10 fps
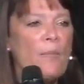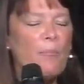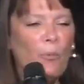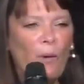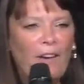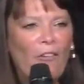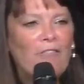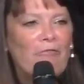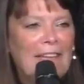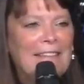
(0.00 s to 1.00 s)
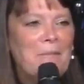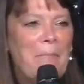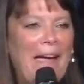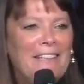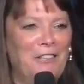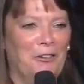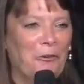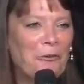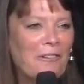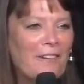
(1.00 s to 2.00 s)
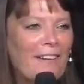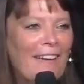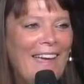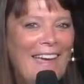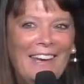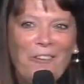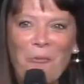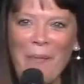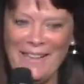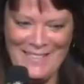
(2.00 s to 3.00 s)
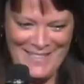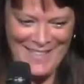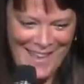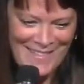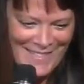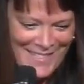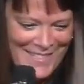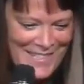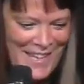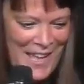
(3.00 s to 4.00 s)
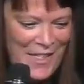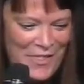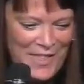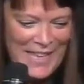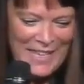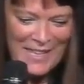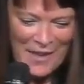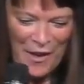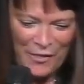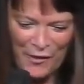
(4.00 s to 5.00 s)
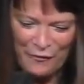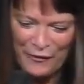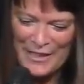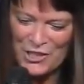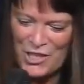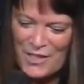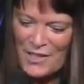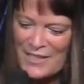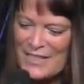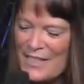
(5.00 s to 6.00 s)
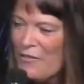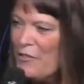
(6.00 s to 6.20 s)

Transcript: But when I read the manual, it all made sense. The features, I discovered